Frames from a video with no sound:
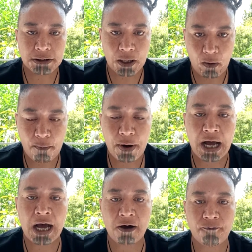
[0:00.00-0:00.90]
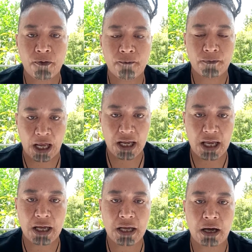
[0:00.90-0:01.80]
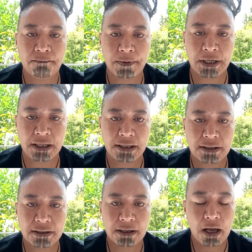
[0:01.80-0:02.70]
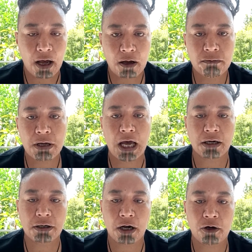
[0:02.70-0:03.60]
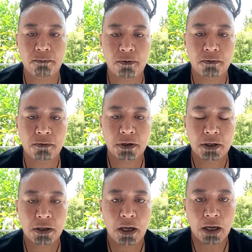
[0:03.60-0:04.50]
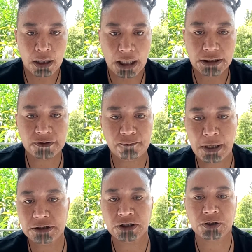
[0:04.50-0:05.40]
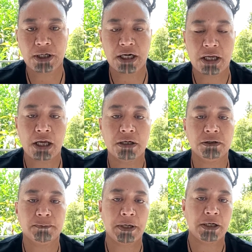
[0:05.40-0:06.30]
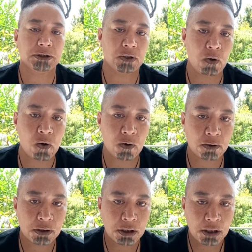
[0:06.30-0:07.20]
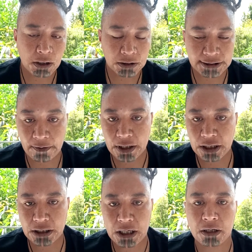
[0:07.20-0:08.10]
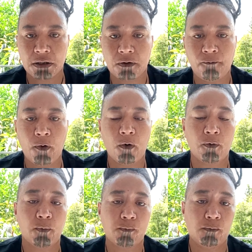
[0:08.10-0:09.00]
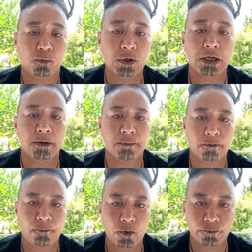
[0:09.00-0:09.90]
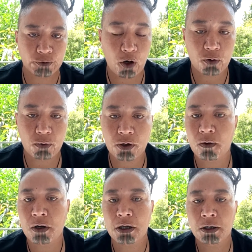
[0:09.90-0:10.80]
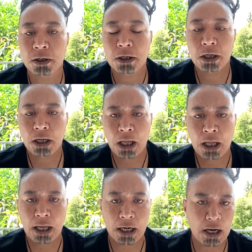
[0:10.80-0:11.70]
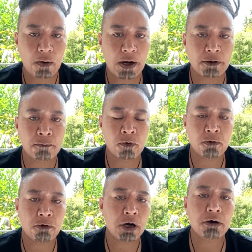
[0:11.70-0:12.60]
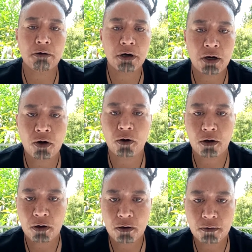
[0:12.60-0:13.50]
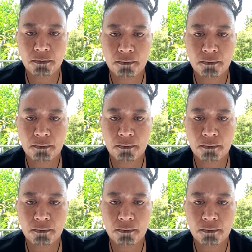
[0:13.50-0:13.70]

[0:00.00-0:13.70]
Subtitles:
So on behalf of KK Company, Home Guard Global, Native Magistrate, King's Bench Court, Surrogate King the 4th, William the 4th, John Wanoa, and our Admiral Gregory Cook,